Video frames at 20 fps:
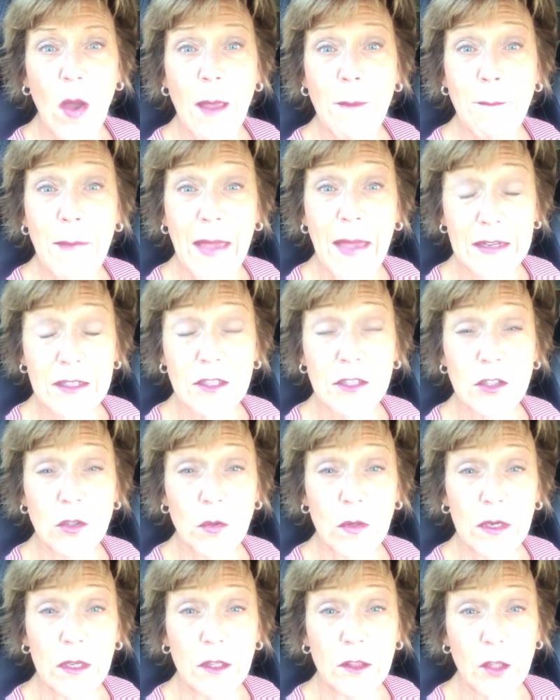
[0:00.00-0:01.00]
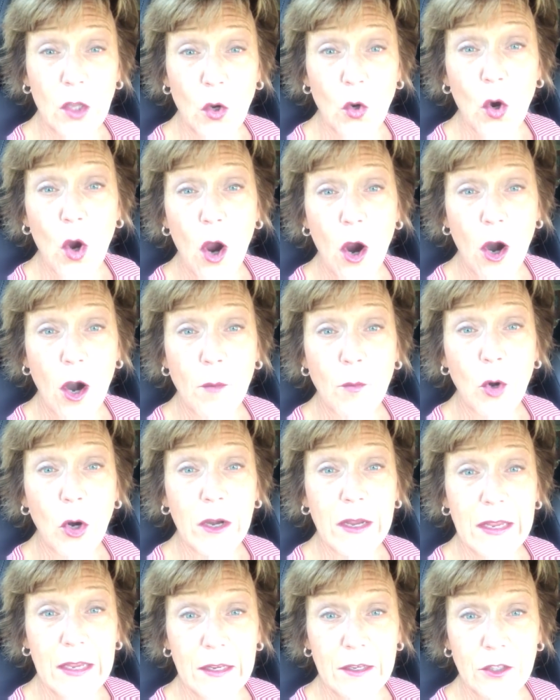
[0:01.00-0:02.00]
So I'm back to doing a low
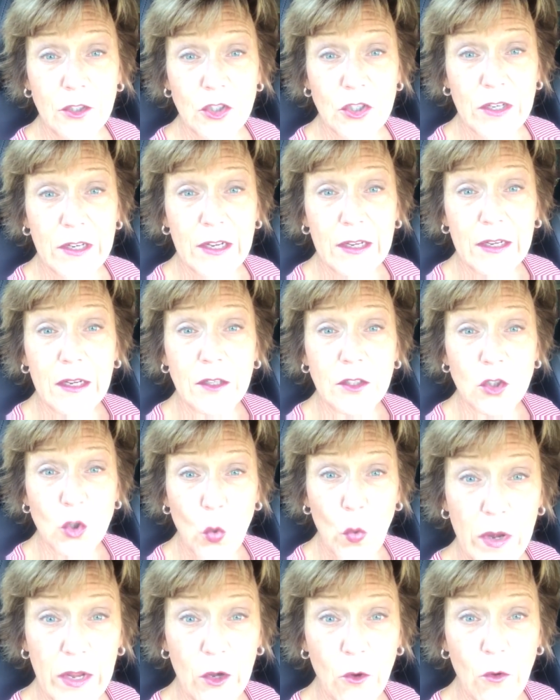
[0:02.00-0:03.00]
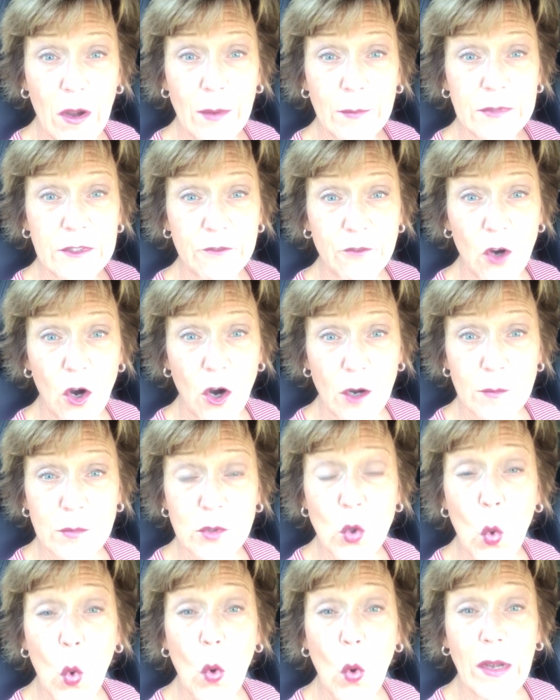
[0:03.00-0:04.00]
carb or ketogenic 20 grams of
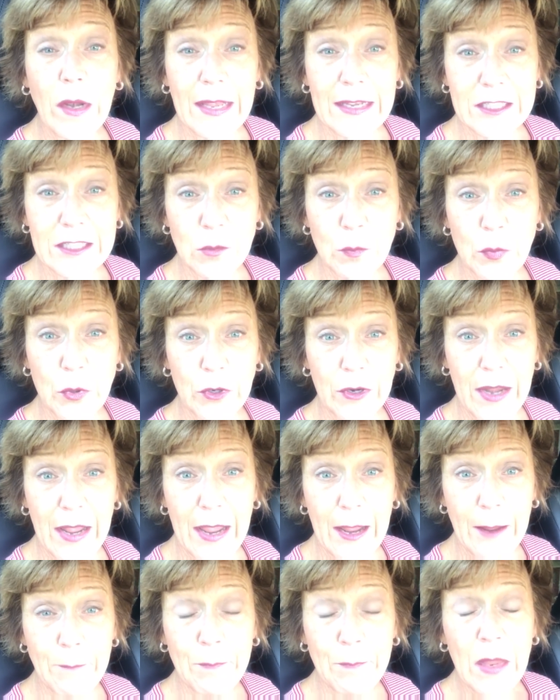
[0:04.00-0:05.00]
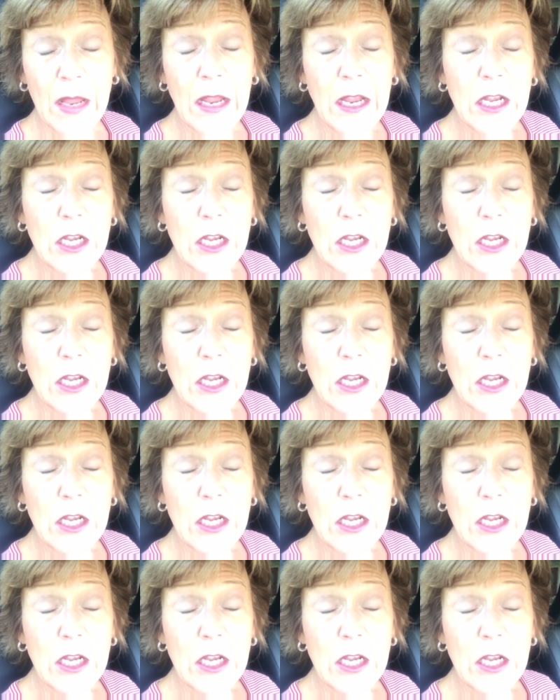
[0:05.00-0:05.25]
carbs or less per day.